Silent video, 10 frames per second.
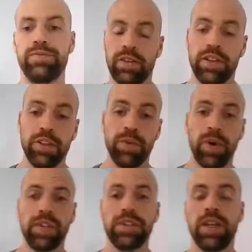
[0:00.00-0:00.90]
So at this
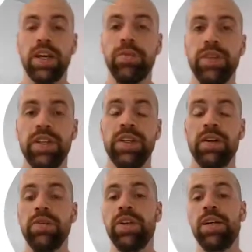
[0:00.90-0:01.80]
point in time,
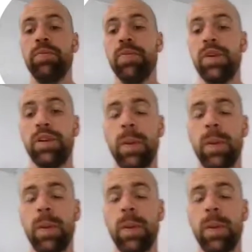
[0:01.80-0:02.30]
EWM